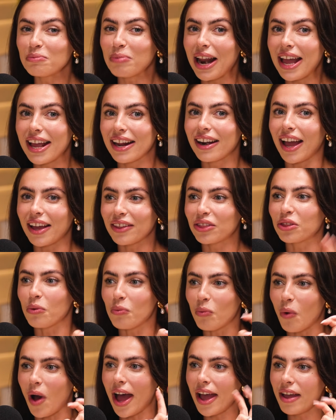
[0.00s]
playing like the
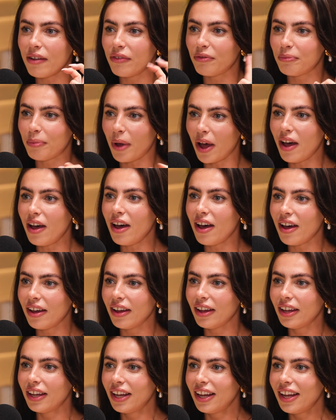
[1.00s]
wife part.
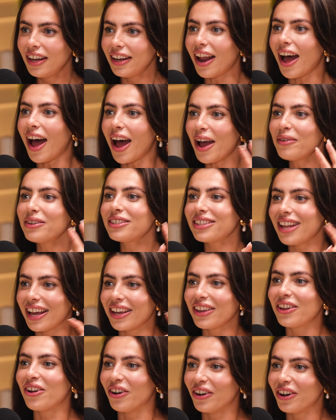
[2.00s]
Like I was
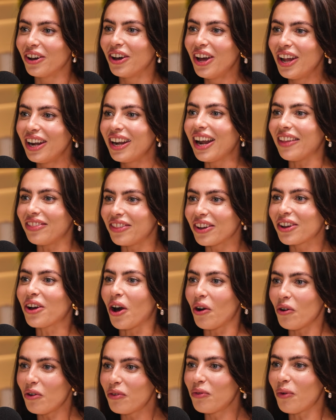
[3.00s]
like the
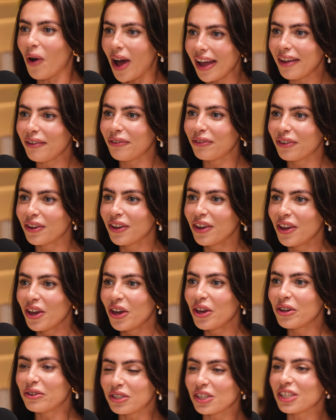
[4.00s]
golf wife
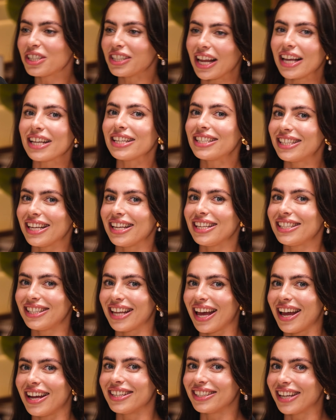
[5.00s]
who just like sits
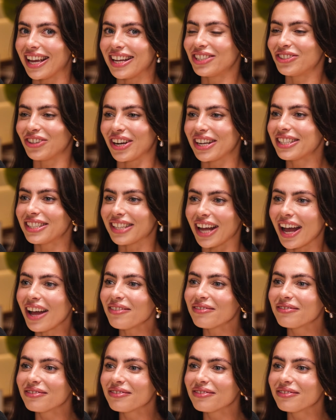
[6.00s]
there and gets dressed up.